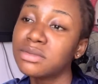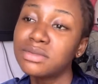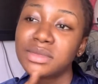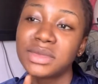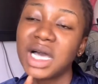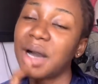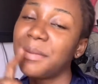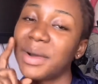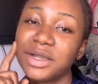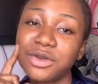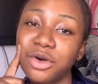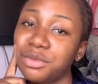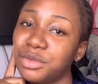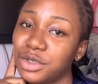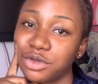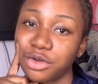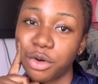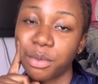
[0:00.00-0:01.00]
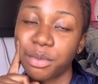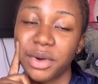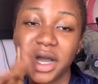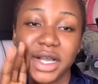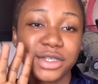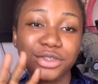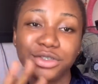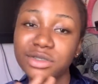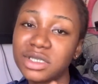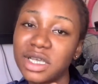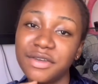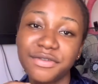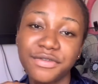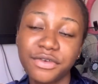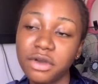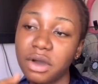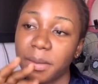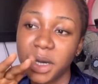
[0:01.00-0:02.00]
I might not meet up. I
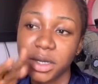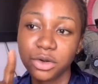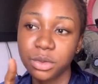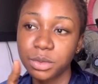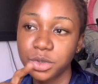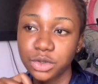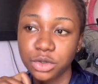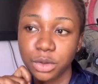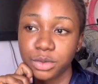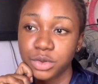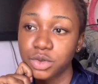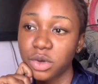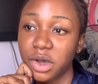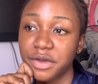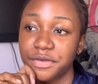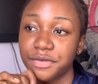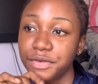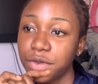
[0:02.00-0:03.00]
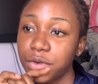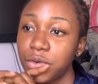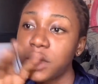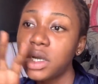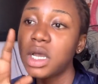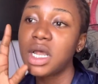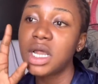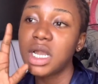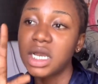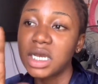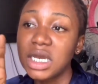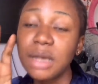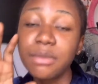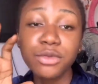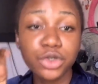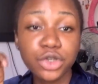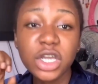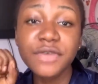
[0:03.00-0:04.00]
feel I might not meet up. So I feel,
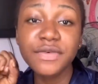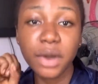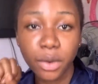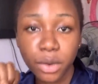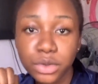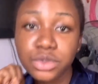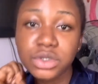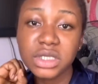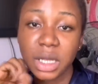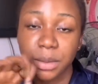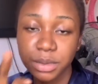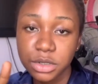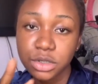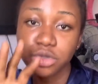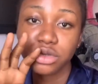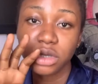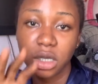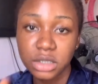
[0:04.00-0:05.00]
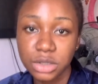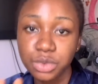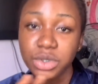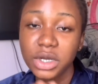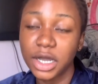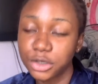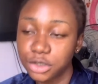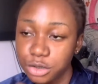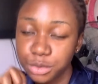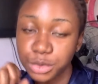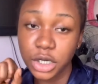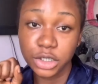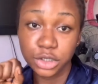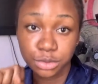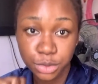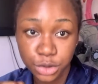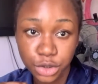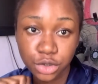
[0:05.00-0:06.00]
if I want to start posting twice a week, I should
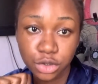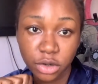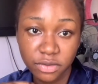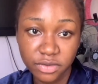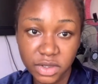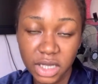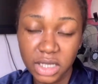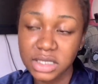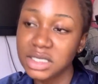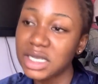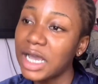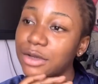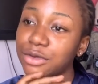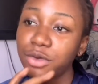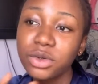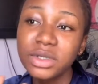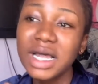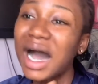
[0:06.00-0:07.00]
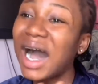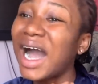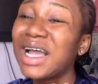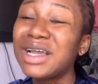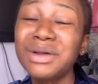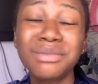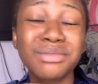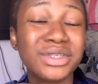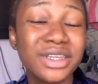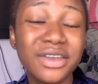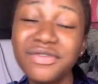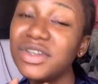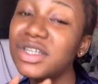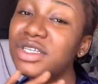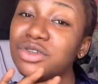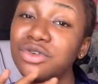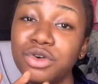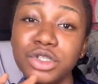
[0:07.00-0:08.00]
be sure of that. I know that I am
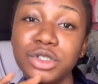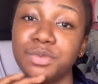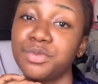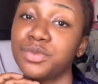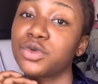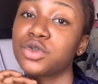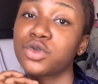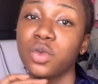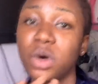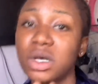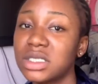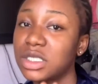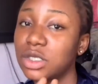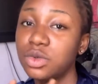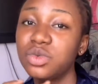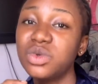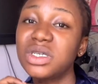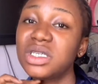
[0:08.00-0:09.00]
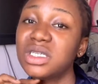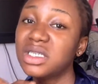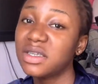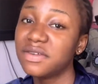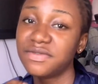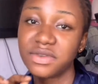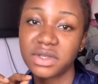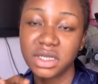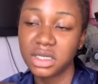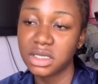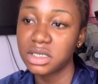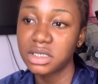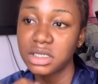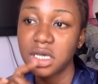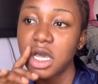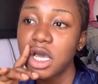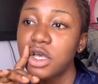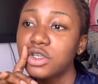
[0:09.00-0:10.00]
definitely going to post once a week, definitely.
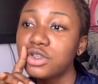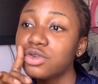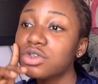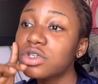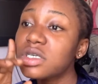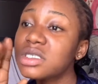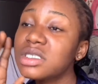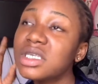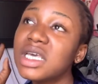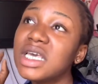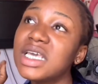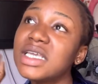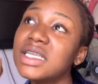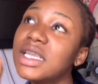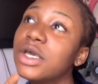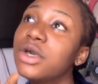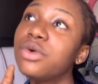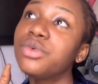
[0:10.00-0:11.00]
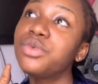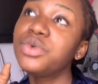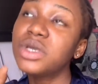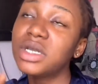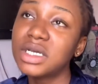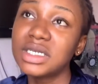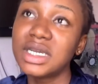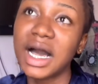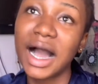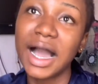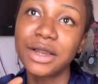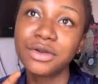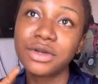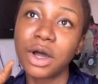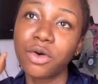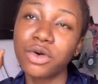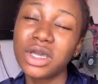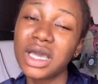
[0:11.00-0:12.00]
So just say in a week that I know that,
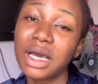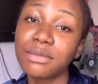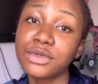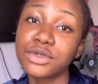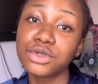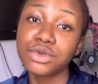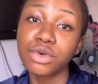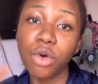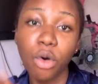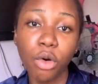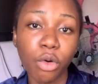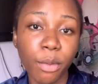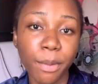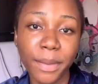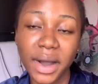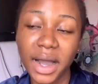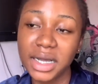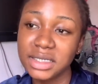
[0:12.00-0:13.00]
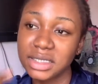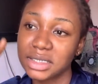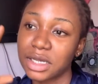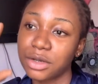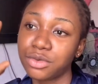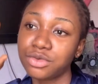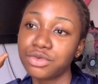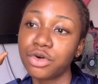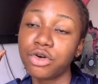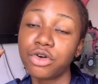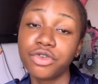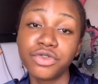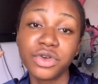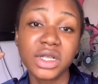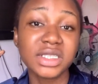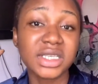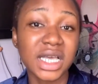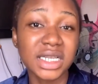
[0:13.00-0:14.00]
okay, I'm so occupied and I could not
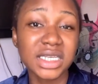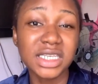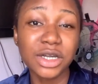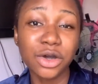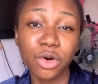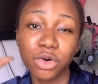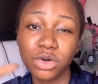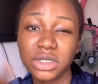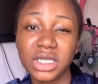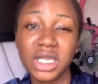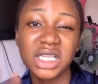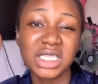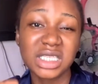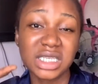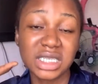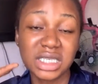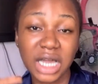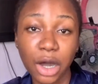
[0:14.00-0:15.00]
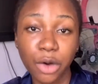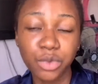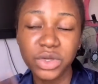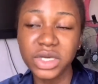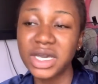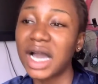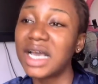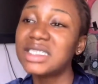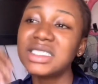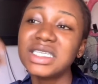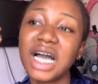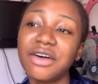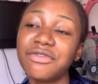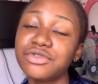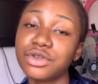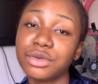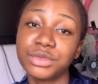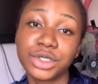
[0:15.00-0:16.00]
create any content in that week, I still have
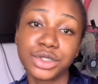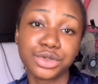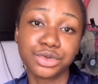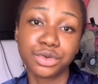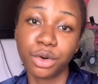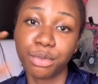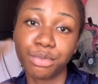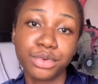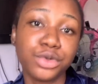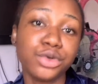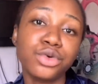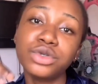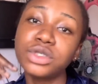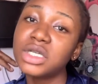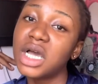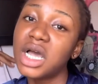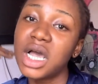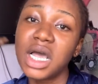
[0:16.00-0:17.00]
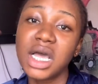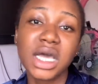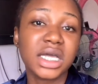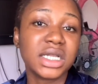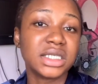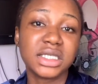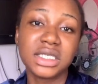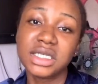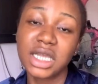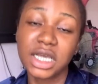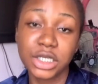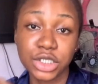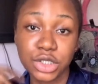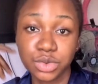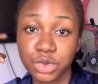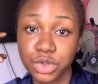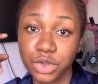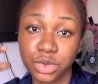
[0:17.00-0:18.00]
something to upload the next
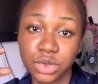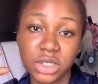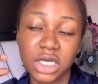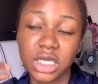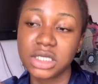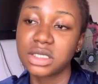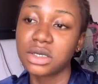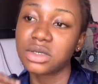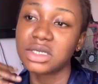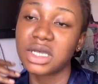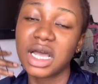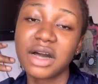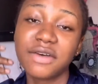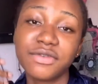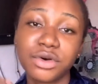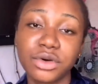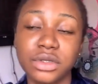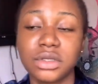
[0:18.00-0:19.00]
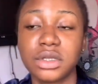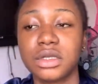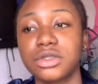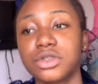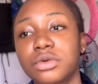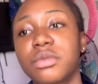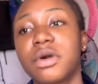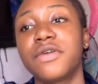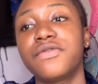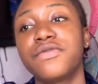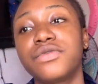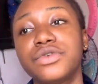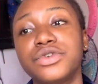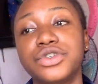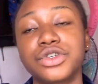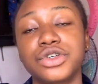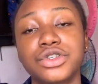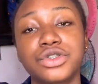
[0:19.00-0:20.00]
week, you get, because I have content on my phone
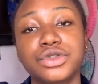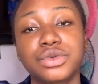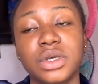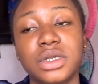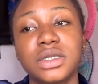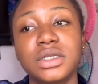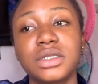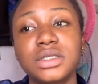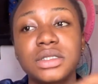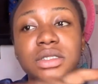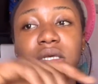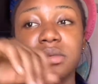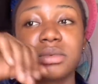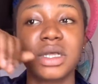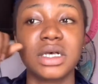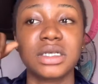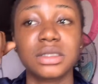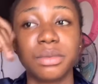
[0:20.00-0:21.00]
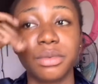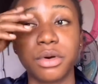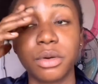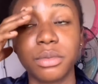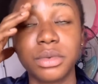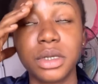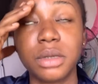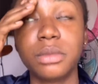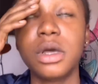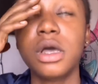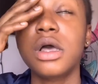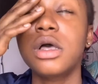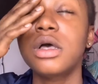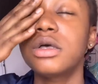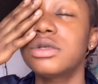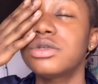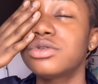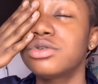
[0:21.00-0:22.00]
just to edit them. That's the problem.
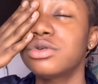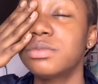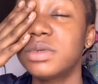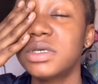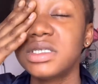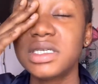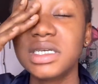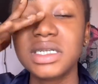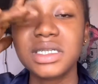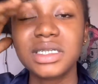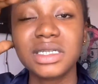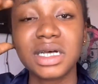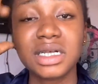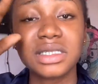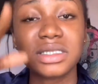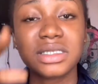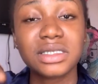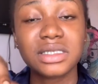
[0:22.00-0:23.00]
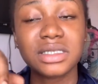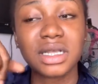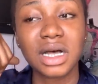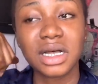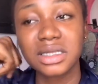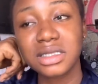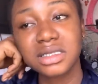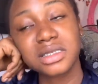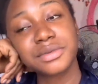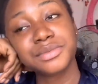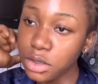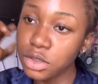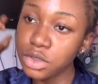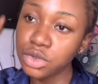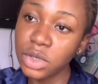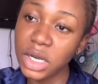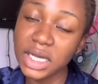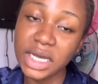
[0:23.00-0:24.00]
So basically that is that. So
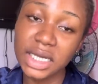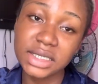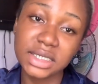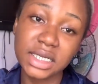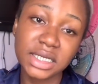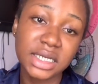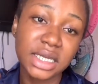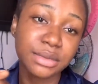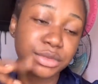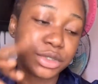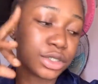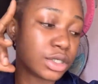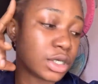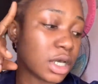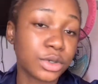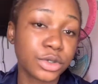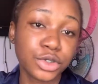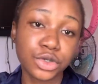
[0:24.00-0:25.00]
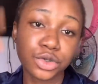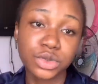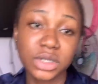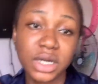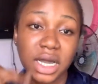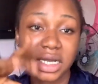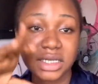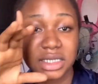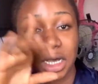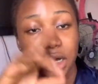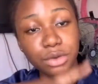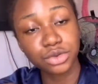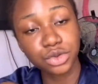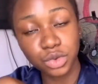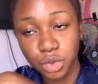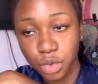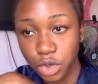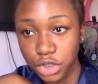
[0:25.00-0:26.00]
like I said, let me show you guys how to
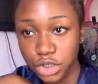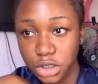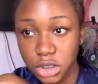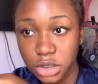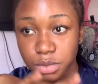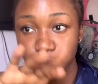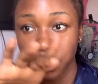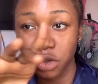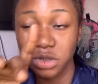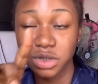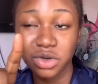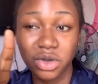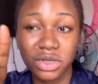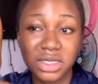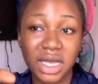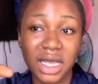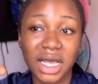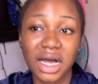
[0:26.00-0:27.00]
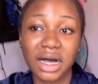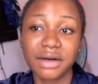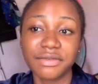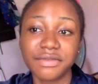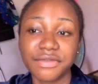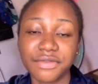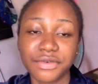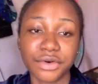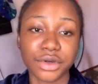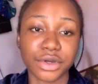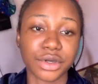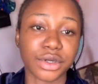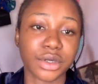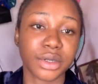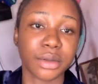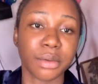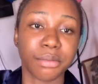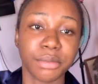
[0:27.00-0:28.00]
wash this brush, because I have
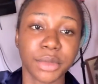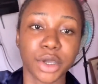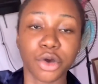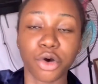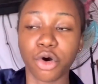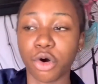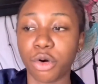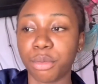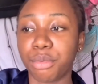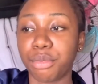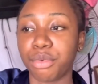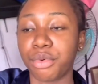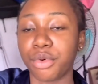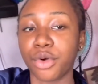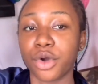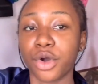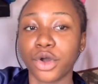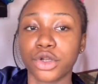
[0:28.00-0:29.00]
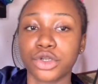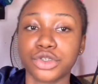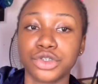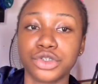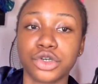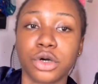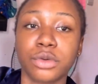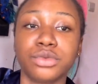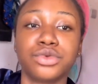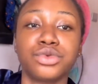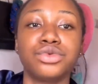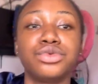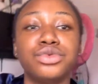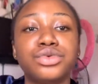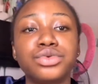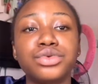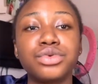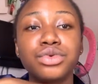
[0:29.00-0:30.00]
a makeup job to
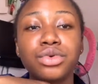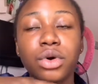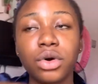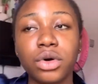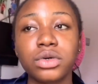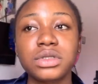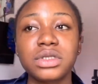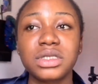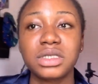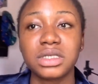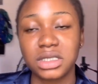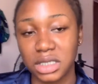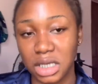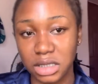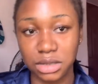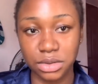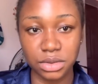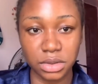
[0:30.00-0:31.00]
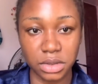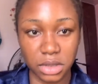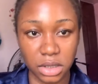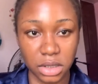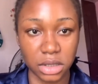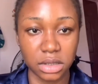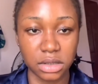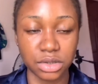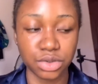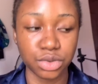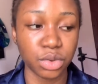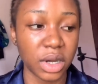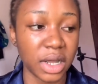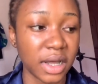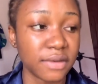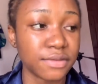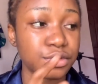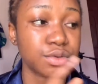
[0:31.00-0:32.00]
do on Saturday, so I
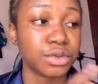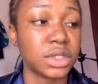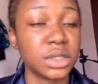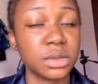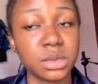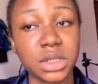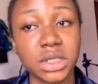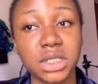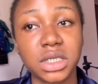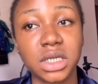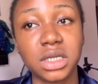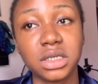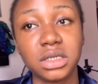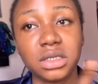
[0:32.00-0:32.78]
have to keep this clean